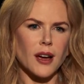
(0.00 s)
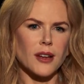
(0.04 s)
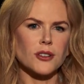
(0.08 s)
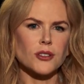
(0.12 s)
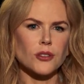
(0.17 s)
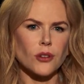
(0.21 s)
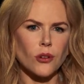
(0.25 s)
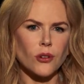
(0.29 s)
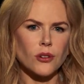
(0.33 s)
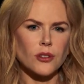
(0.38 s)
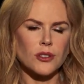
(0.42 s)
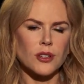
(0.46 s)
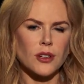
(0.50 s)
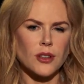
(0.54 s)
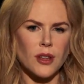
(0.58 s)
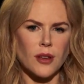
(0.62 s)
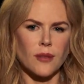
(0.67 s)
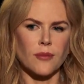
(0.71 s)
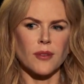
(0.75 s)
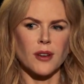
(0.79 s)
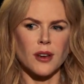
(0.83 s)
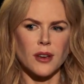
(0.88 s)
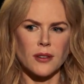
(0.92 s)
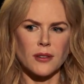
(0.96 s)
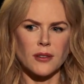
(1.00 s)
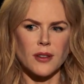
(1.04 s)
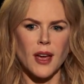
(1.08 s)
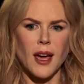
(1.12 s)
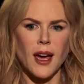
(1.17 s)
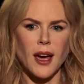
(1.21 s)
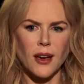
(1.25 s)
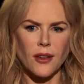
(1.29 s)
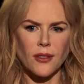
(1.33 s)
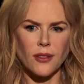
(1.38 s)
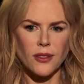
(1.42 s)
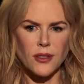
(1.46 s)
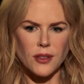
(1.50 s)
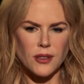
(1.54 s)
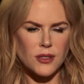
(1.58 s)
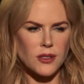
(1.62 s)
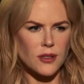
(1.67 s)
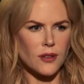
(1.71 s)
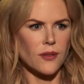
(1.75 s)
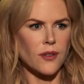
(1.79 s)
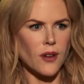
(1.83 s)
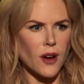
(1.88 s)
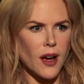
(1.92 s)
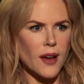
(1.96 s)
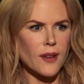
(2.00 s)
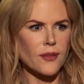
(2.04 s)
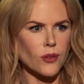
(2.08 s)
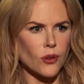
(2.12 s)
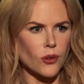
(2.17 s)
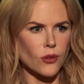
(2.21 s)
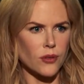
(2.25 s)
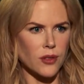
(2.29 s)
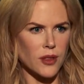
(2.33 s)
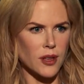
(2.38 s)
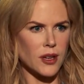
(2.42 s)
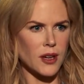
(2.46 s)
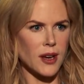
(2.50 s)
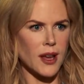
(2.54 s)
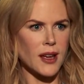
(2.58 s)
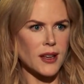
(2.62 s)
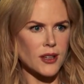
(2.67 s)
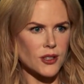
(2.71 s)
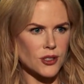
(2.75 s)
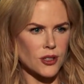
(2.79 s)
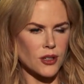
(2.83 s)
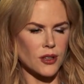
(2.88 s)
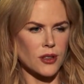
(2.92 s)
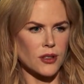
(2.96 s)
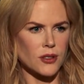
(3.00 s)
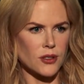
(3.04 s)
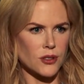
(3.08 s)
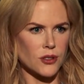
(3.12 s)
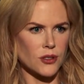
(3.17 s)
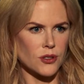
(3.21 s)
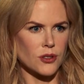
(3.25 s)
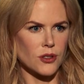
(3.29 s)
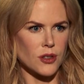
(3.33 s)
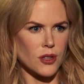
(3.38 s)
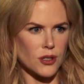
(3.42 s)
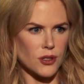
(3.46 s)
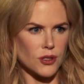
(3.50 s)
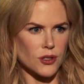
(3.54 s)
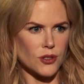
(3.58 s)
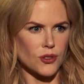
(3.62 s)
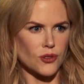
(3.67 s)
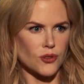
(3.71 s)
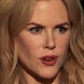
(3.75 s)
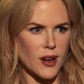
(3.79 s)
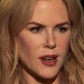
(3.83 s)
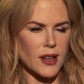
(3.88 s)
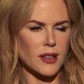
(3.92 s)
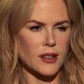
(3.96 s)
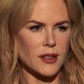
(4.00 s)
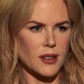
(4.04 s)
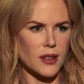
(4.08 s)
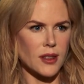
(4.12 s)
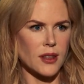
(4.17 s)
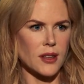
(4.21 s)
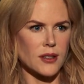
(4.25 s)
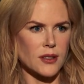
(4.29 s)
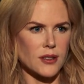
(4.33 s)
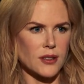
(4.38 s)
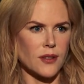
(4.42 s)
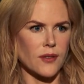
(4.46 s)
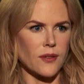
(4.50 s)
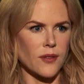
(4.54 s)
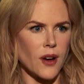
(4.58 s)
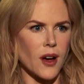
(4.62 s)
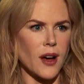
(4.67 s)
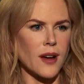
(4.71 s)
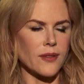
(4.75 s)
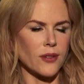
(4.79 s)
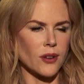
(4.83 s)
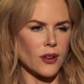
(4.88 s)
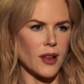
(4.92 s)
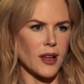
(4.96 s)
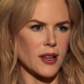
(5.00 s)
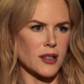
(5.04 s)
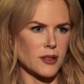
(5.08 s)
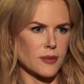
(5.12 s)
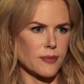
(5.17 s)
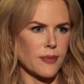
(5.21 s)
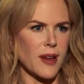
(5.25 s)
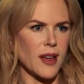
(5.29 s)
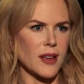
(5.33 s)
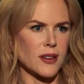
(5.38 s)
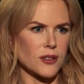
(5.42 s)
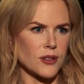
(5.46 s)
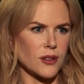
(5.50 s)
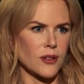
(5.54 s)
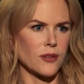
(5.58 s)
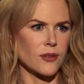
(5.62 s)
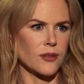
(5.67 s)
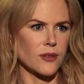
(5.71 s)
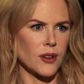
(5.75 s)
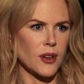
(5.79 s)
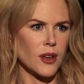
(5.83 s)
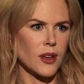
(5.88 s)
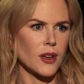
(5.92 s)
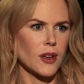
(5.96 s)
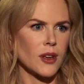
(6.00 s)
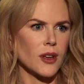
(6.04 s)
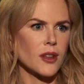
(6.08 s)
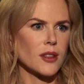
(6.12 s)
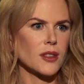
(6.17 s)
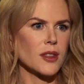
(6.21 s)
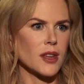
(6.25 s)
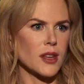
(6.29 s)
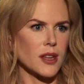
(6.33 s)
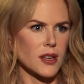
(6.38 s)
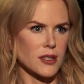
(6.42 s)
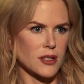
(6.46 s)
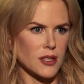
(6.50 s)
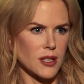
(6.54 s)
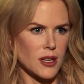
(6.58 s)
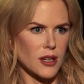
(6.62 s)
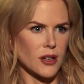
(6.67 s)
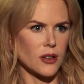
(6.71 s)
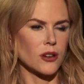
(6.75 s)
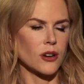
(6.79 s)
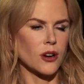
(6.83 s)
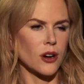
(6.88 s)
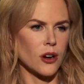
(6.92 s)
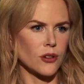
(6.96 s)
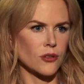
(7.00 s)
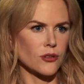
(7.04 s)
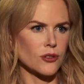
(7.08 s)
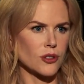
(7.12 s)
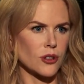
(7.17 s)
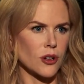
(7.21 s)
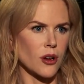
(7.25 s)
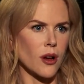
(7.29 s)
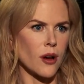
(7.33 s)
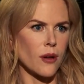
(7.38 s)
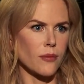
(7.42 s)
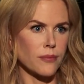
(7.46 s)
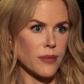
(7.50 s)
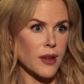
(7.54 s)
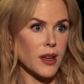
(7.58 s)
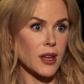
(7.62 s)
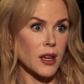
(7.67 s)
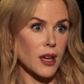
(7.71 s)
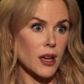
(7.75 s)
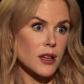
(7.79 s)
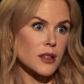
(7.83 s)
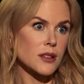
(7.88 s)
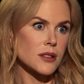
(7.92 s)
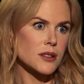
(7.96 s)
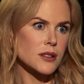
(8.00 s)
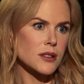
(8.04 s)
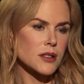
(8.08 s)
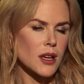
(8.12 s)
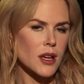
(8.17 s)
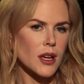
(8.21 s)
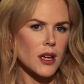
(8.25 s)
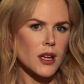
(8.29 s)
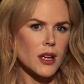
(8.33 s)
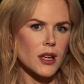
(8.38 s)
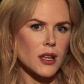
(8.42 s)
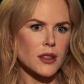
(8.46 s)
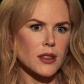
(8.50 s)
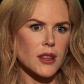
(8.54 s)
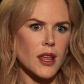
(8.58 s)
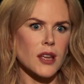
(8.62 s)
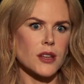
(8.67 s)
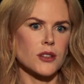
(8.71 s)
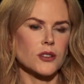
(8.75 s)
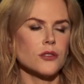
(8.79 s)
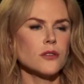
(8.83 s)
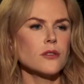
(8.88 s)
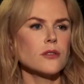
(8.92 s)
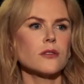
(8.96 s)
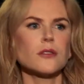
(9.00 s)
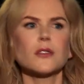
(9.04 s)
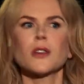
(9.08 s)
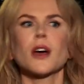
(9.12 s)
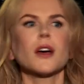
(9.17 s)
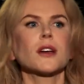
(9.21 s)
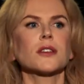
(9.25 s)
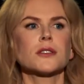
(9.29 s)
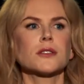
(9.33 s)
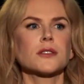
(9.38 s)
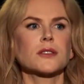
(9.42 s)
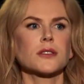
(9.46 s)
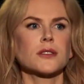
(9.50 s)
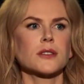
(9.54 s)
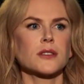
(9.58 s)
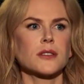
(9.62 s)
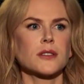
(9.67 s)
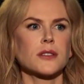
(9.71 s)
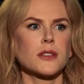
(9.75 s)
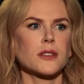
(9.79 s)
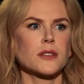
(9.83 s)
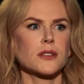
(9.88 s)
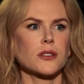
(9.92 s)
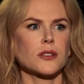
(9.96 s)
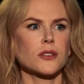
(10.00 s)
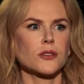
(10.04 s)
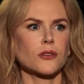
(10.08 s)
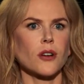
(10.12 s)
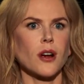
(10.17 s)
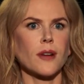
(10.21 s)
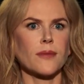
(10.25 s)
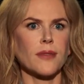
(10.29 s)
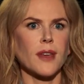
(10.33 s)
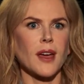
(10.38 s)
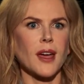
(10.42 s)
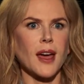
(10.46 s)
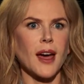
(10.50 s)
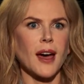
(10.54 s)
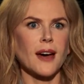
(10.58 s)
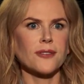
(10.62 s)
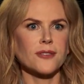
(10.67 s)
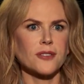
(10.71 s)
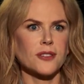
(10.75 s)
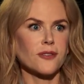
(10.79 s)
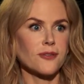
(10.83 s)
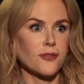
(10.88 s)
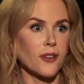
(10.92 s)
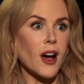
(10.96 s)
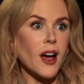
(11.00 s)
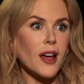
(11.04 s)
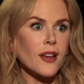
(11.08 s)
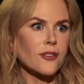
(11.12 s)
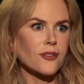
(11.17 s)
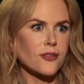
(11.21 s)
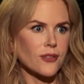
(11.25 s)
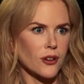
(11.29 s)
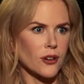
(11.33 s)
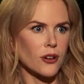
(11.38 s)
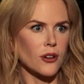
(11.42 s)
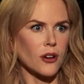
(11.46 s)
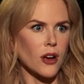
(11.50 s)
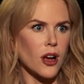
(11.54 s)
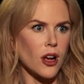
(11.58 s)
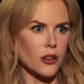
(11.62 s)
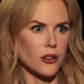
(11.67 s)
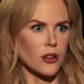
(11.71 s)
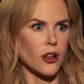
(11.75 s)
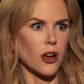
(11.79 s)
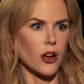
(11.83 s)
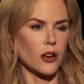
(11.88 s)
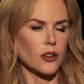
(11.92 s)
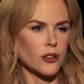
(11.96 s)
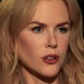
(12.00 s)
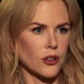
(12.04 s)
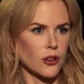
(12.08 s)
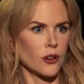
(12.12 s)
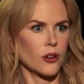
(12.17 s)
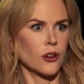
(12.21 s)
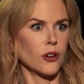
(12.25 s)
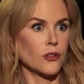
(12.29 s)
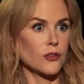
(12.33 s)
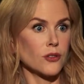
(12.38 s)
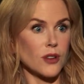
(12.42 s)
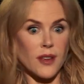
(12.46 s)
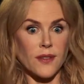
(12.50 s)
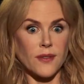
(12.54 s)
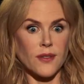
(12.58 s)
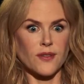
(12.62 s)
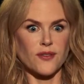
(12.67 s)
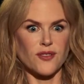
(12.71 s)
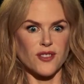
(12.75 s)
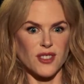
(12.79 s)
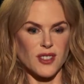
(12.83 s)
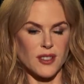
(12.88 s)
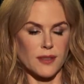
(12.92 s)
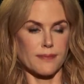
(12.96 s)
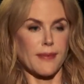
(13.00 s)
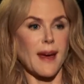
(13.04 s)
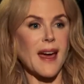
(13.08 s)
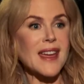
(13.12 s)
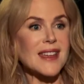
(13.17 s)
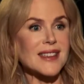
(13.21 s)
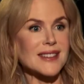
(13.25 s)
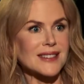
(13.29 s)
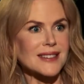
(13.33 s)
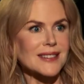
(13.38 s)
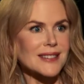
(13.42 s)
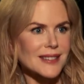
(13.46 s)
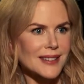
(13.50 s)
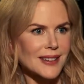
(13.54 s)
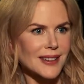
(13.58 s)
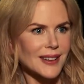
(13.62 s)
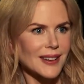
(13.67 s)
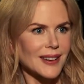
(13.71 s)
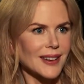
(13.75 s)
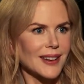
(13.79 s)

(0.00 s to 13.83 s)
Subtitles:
talk to them and how the survival, the nature, the strength and the survival aspect of the Indian culture, because they do, as they describe, they have to fight for a lot, you know, even for space.